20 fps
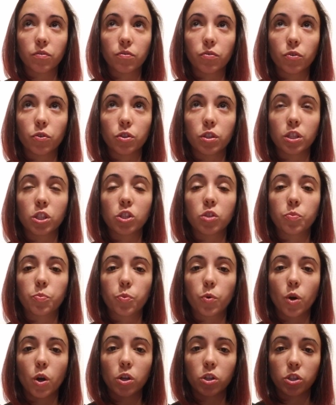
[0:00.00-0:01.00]
for this
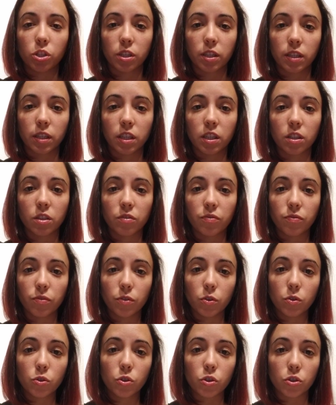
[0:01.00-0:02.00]
project in the
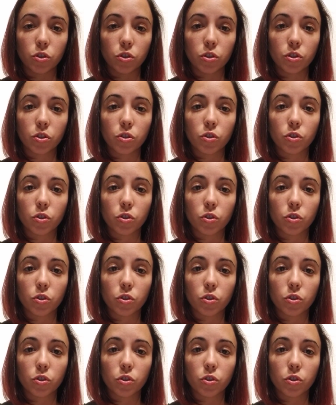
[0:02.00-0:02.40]
future